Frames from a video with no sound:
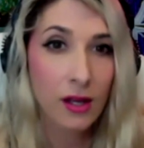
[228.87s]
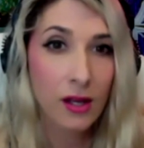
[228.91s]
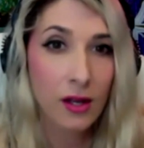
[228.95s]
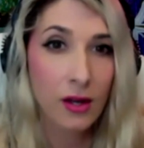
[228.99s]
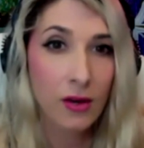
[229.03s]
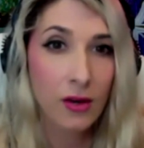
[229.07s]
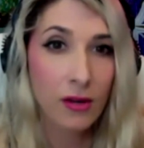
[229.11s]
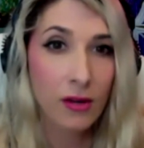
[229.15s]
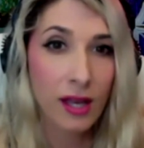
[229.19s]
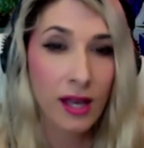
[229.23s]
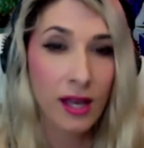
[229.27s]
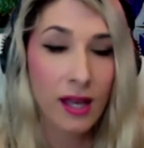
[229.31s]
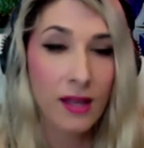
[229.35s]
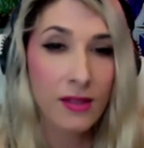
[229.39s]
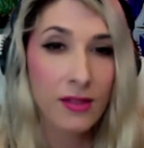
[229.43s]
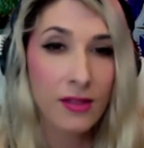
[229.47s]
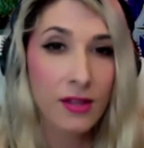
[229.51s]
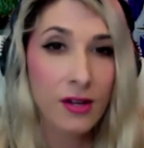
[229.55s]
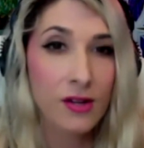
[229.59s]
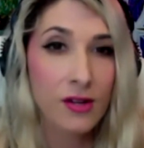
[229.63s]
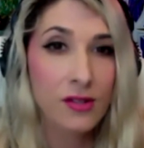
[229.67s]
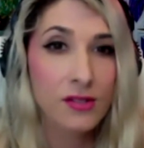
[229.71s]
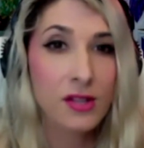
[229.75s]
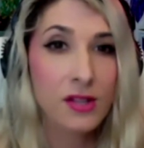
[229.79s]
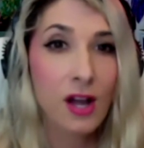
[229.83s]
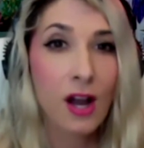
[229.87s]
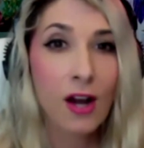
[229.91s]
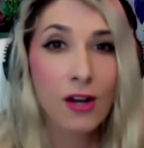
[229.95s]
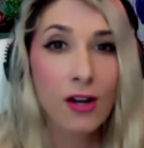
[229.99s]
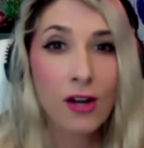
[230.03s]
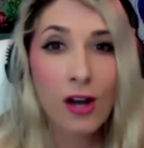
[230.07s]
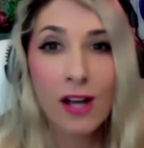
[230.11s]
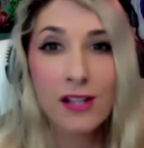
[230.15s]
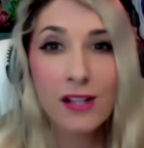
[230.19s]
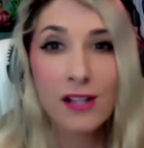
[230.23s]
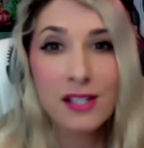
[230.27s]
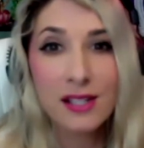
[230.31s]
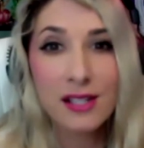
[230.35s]
Okay, there's
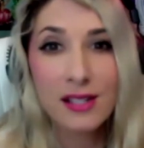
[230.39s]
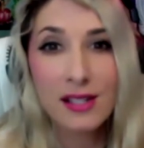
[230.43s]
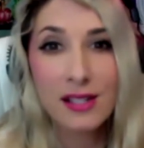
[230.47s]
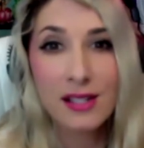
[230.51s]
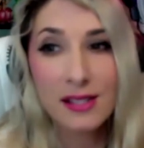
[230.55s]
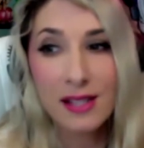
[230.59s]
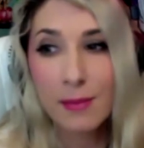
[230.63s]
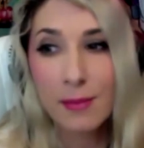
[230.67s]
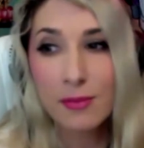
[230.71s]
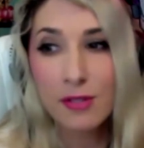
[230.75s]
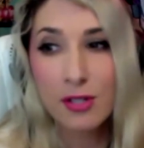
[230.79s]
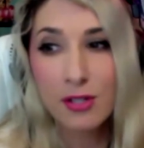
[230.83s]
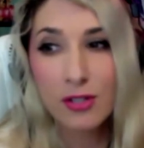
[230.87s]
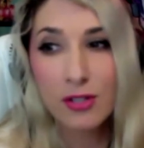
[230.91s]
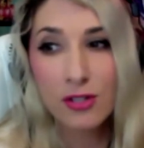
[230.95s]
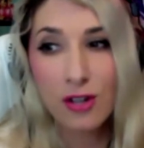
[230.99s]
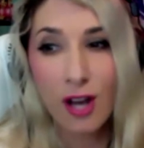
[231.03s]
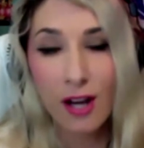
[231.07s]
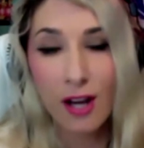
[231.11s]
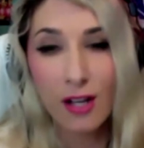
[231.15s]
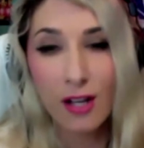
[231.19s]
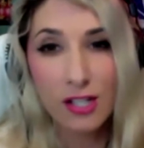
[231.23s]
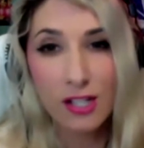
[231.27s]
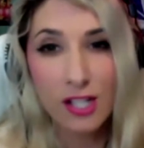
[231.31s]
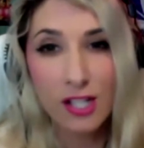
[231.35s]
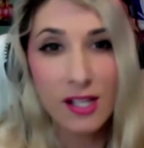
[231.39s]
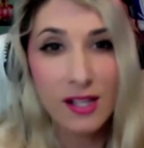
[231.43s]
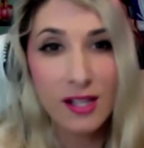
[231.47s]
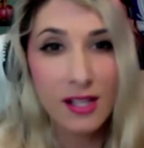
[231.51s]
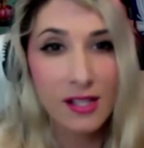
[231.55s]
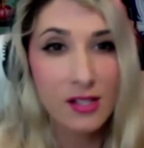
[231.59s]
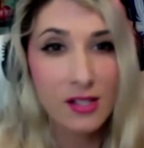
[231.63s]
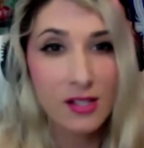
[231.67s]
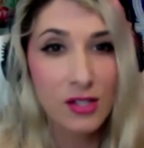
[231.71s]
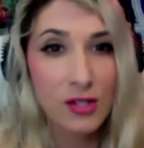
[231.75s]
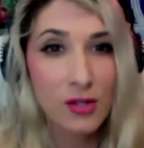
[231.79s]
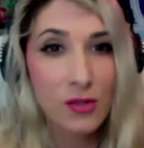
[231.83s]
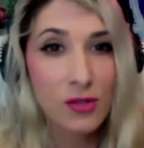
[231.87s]
archontic deception strategy
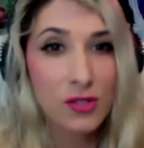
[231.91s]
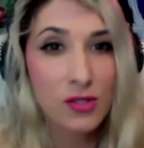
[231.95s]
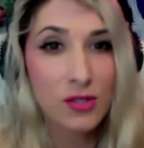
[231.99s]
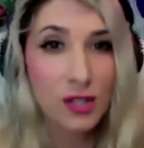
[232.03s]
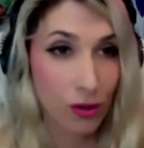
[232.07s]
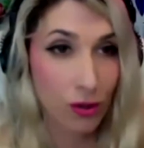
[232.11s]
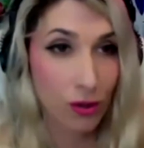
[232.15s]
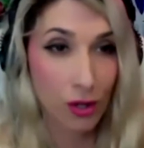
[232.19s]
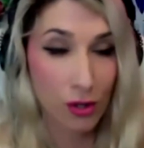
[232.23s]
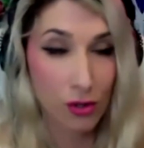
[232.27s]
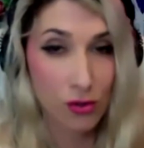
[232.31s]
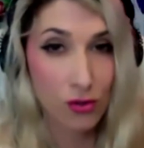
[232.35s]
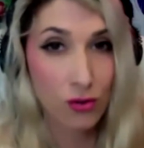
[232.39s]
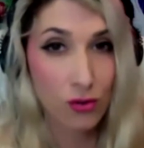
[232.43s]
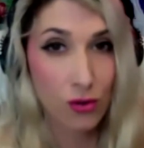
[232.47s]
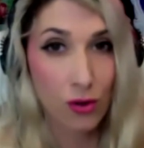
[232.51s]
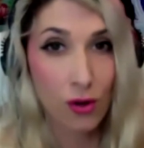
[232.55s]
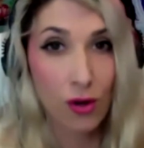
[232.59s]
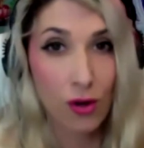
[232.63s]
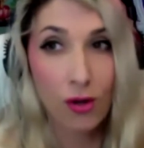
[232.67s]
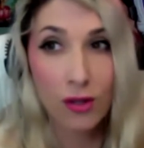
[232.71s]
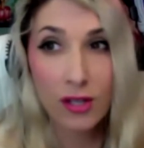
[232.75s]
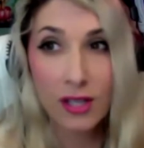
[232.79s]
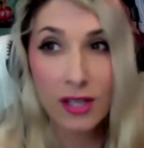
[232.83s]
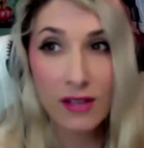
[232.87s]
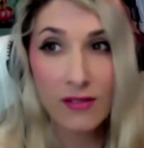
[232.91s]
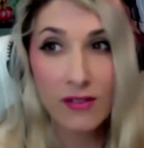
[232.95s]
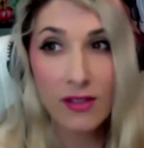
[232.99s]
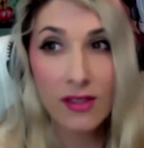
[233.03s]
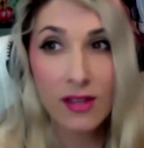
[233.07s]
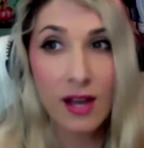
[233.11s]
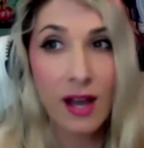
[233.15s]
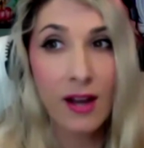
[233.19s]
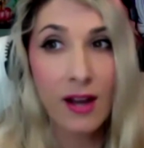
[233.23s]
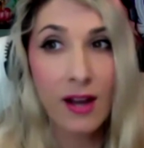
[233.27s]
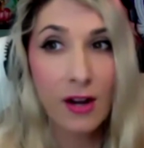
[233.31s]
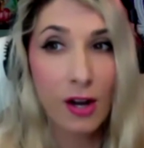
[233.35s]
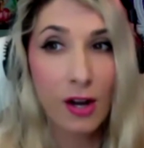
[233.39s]
that's used to control even the
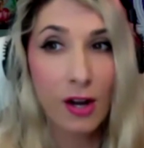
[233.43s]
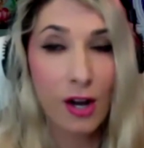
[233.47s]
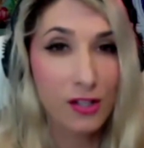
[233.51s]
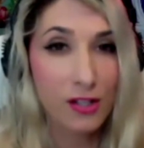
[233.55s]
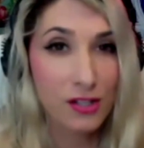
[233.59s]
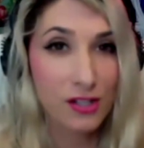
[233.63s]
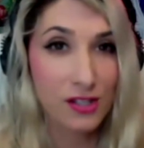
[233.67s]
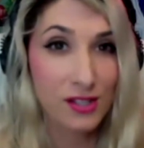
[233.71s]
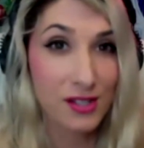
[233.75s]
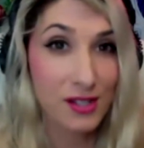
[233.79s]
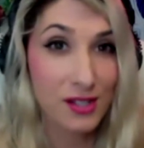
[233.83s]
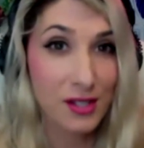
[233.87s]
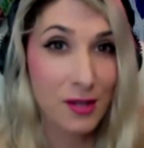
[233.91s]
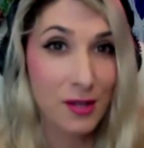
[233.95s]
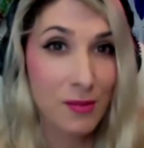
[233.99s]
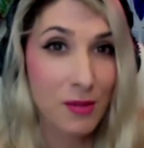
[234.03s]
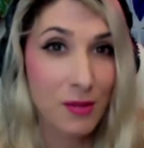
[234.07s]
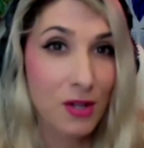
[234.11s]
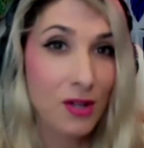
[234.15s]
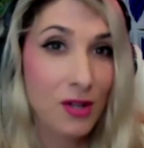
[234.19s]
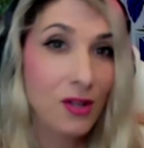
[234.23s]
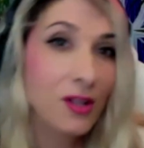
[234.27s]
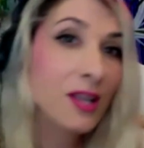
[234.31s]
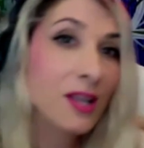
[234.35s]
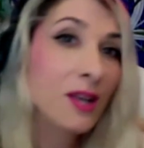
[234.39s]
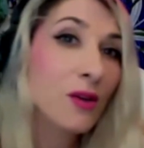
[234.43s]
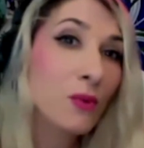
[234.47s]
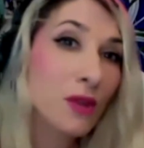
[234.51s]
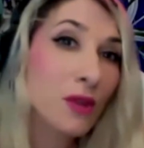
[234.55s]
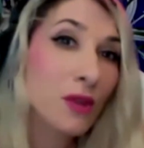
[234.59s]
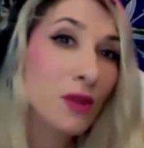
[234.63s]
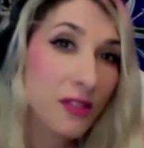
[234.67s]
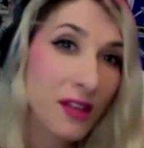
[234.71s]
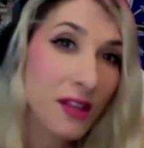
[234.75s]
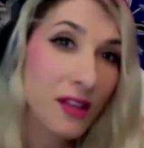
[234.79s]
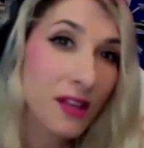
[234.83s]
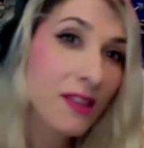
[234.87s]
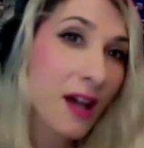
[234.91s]
higher consciousness community
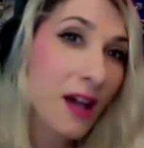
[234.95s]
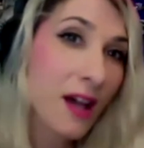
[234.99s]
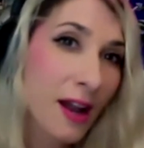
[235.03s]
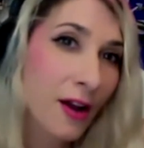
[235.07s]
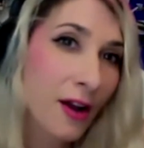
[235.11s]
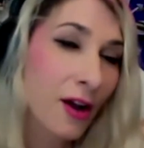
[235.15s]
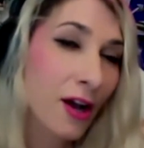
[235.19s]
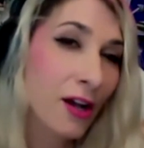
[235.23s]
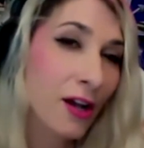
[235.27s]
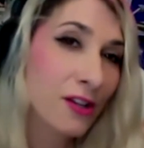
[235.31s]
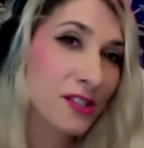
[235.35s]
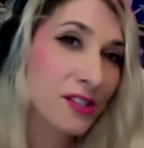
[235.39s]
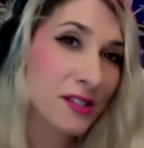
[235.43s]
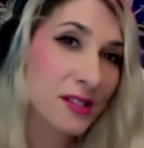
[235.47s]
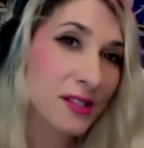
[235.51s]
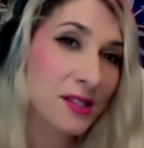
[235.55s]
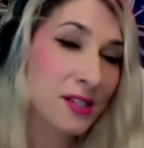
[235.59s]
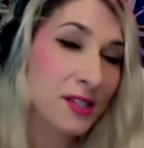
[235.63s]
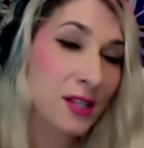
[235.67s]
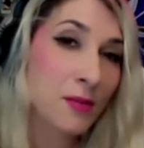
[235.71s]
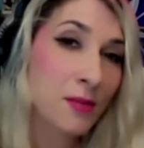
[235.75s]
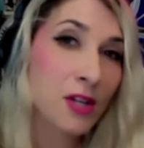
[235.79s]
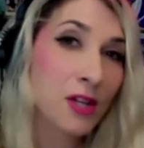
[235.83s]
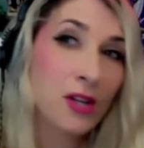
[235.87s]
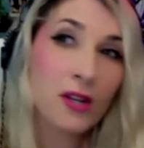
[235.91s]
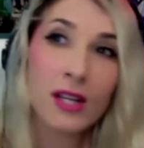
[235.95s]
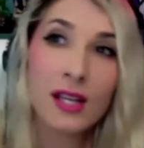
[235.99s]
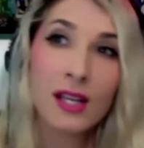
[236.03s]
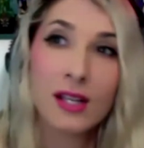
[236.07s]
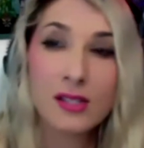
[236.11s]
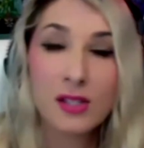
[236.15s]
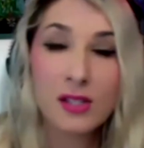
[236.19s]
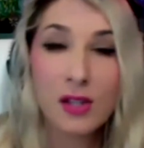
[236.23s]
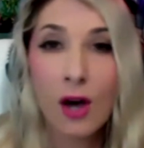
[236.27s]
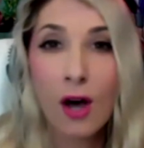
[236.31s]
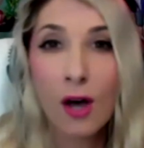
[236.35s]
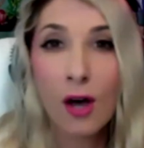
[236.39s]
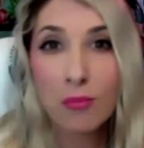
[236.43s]
within the higher consciousness community. It's
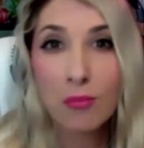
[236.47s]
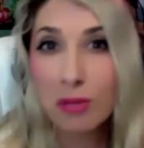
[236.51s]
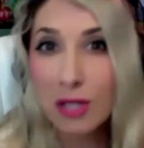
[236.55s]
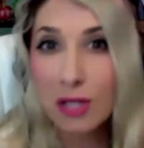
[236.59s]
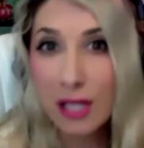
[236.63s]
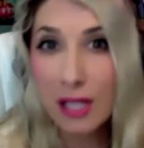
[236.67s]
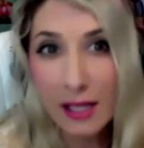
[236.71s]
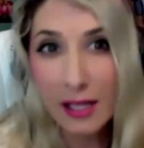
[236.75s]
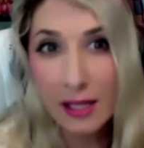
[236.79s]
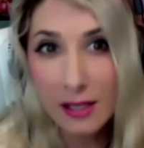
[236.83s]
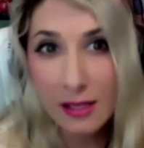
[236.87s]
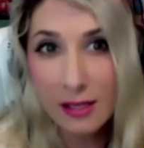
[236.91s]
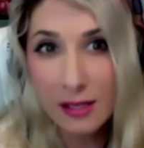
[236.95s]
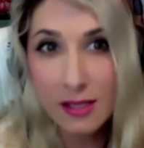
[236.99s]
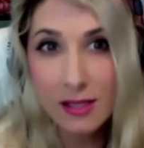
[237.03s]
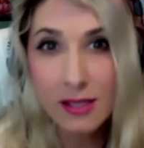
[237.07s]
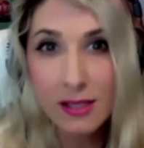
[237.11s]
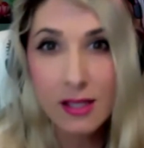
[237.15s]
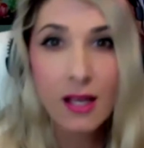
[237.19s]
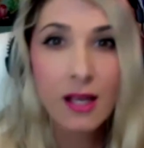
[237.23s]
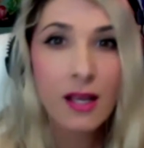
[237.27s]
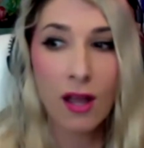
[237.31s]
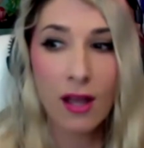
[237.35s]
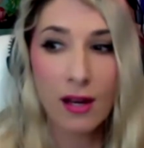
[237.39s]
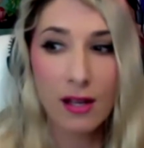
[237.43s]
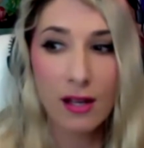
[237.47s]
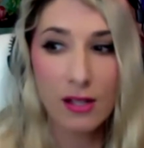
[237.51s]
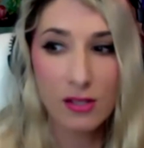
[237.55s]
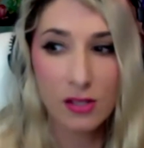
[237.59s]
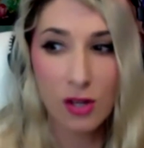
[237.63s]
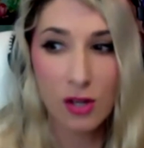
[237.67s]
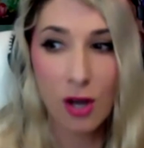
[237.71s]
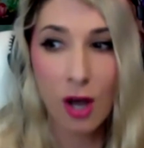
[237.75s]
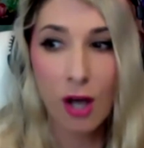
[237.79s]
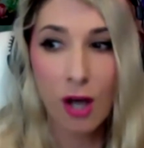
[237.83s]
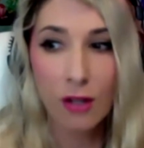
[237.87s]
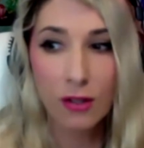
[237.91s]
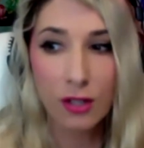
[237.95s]
called plants, and it's
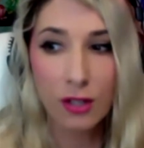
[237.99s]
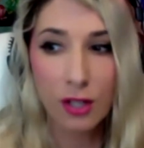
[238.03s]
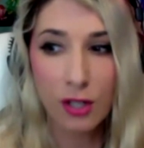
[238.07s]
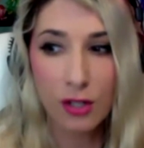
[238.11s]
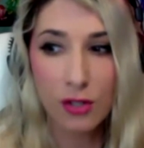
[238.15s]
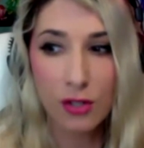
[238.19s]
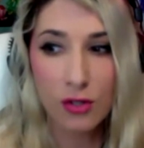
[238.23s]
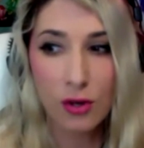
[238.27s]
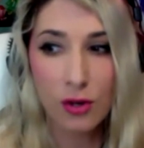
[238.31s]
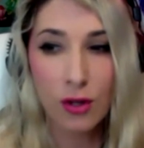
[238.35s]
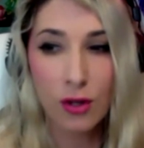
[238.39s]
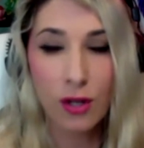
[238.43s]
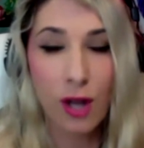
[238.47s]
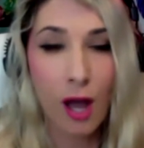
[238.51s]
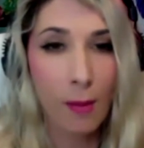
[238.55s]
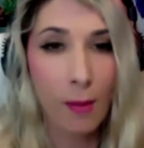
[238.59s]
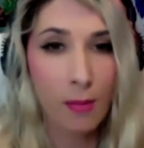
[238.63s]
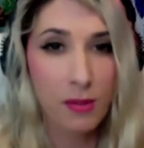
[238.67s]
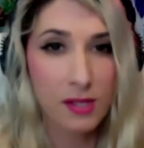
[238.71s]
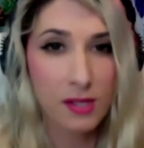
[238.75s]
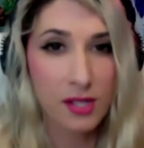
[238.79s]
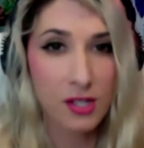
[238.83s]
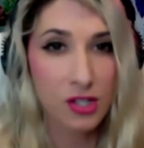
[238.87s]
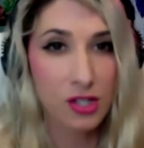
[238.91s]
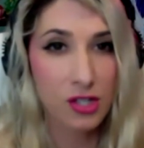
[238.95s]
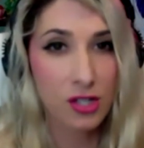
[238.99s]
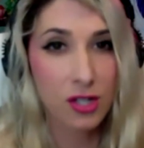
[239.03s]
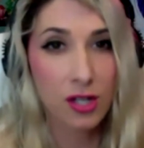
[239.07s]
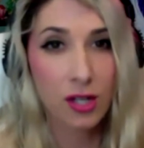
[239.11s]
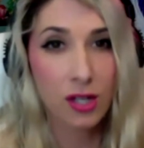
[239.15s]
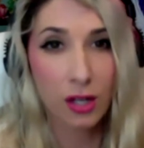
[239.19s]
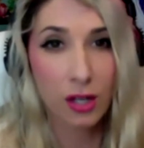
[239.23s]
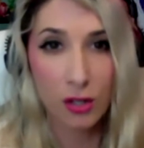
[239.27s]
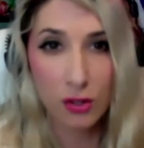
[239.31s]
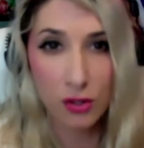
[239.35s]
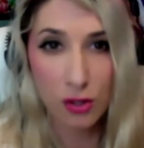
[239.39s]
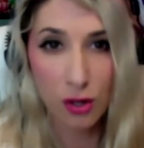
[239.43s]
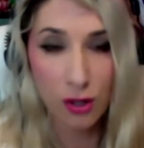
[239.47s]
called controlled opposition and
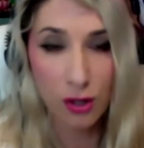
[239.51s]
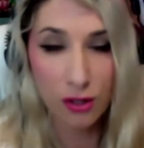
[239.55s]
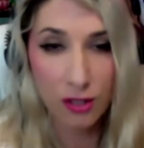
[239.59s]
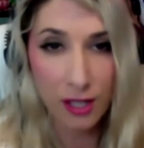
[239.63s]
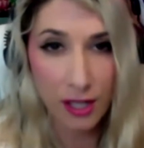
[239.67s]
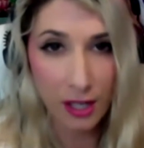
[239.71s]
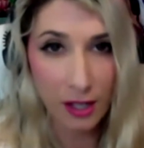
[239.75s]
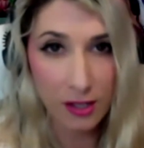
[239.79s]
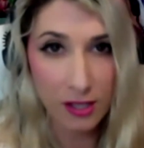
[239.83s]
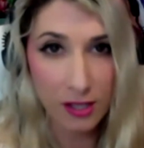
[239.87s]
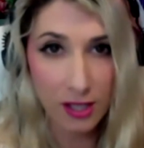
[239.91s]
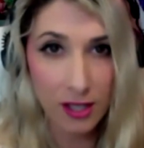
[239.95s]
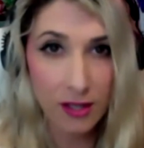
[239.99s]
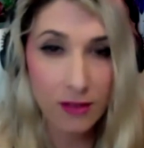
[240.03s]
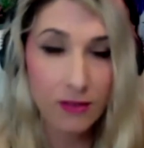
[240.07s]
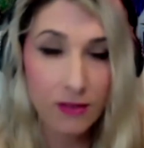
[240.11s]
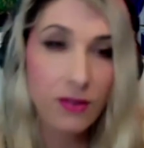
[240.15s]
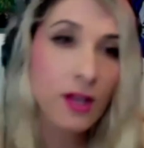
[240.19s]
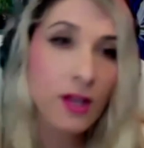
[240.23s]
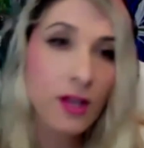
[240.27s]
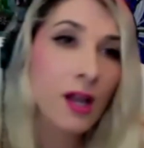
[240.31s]
controlled narrative,